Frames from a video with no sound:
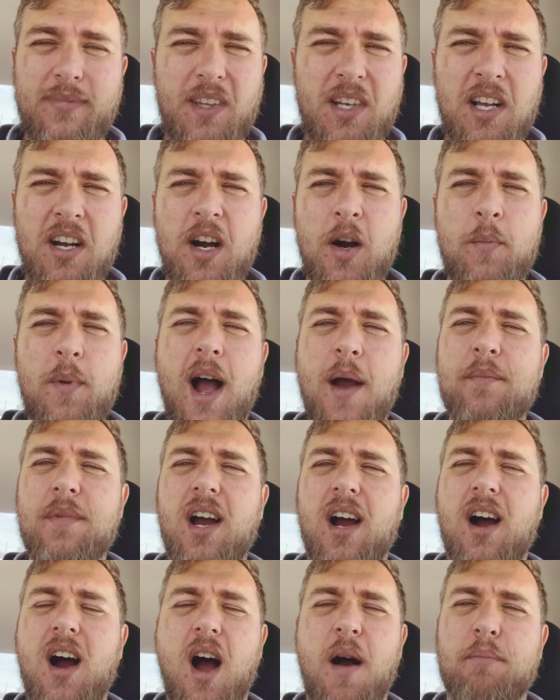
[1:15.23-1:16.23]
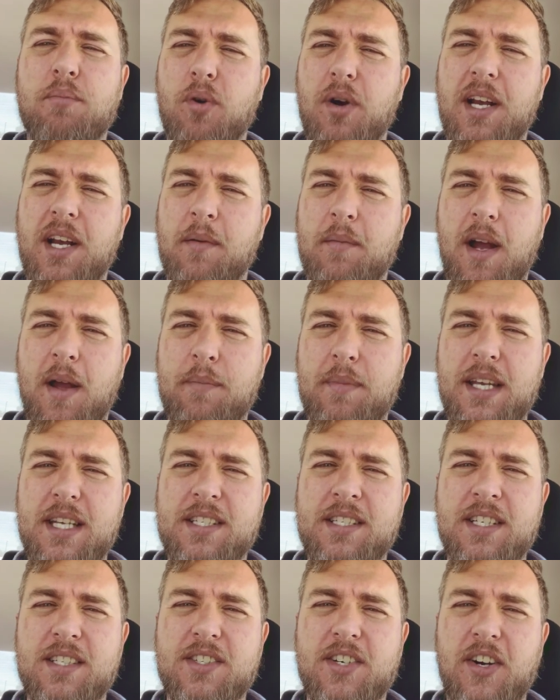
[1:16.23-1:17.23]
I'm not operating my
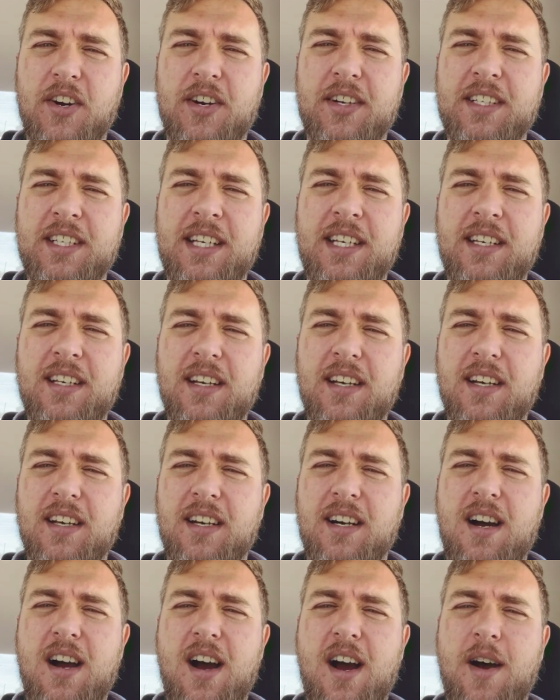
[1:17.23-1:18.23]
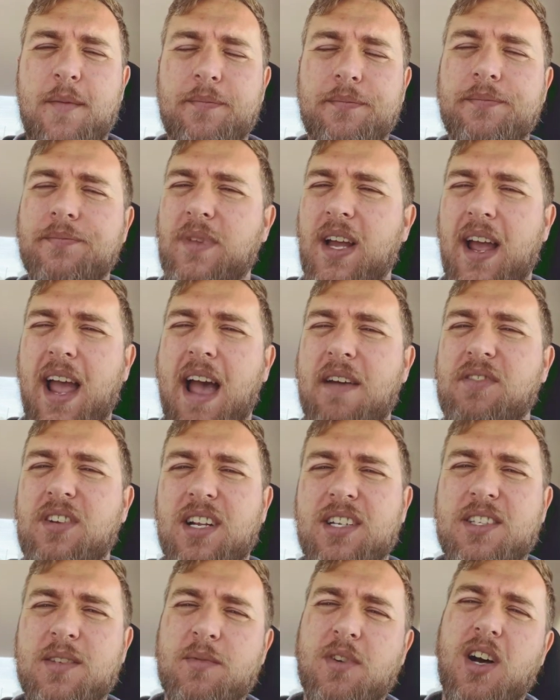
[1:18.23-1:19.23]
business currently. I have
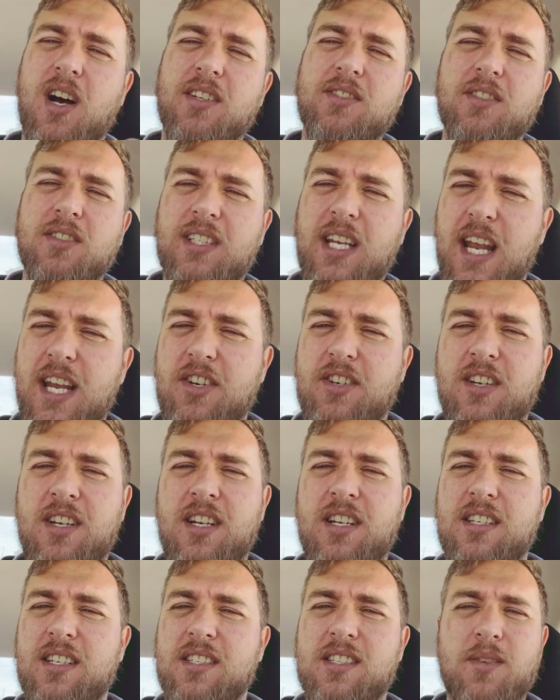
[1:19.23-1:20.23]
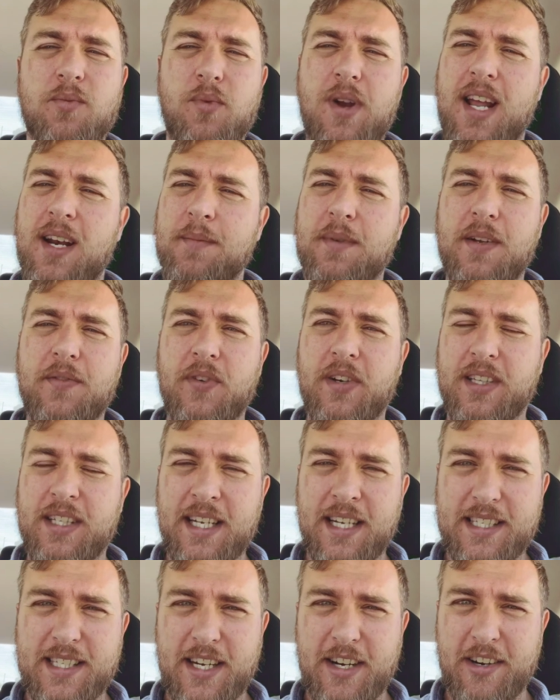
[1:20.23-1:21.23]
done some consultations and some random different
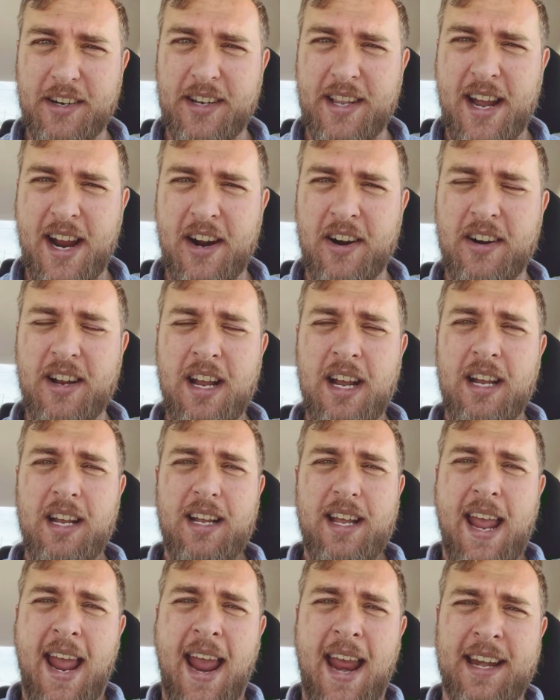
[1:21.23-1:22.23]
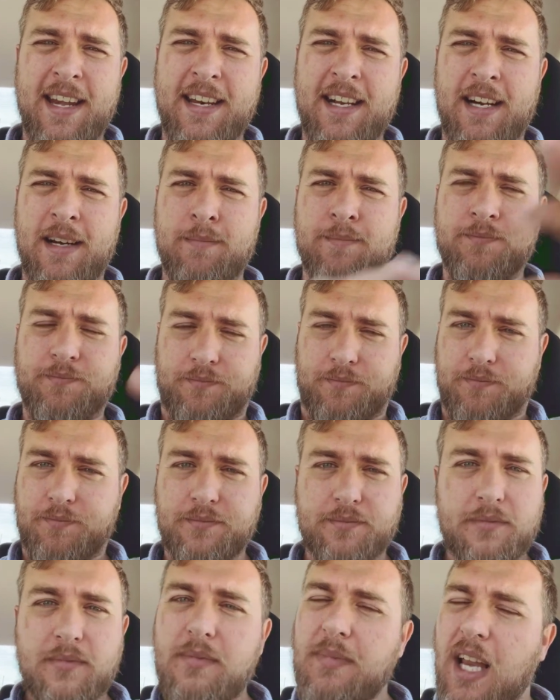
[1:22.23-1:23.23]
things here and there. And,
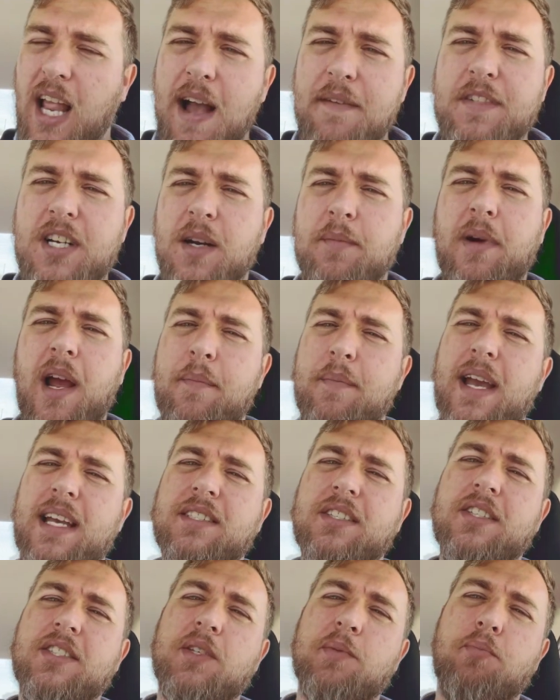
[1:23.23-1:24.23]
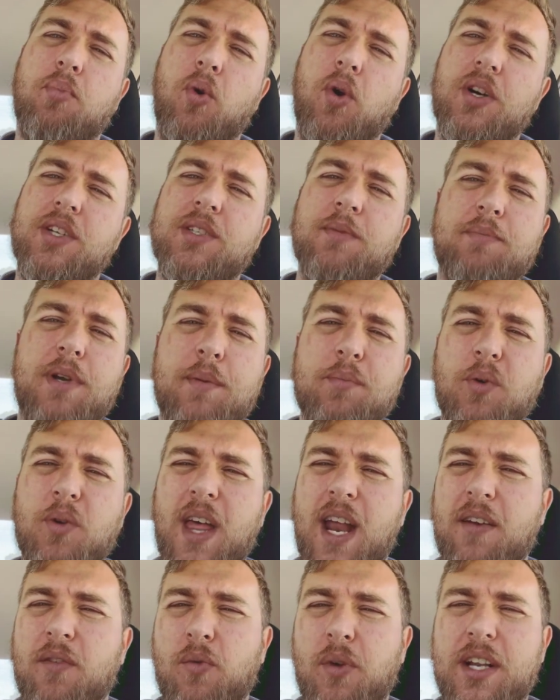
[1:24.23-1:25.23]
I've done my best to support some people
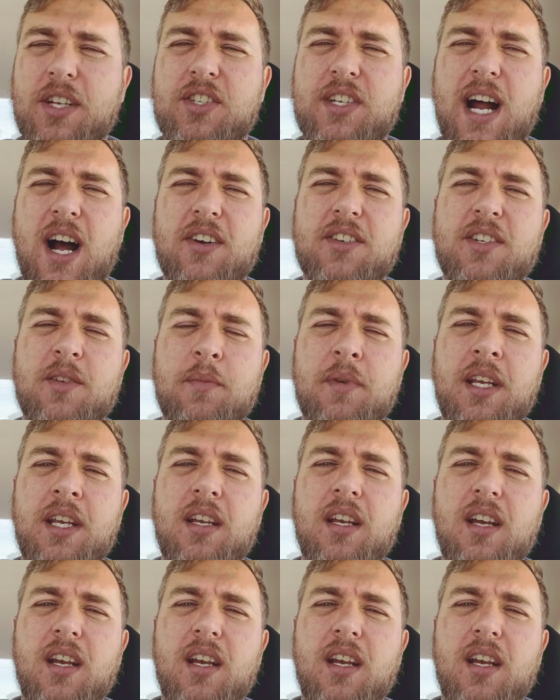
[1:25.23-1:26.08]
that have reached out to me.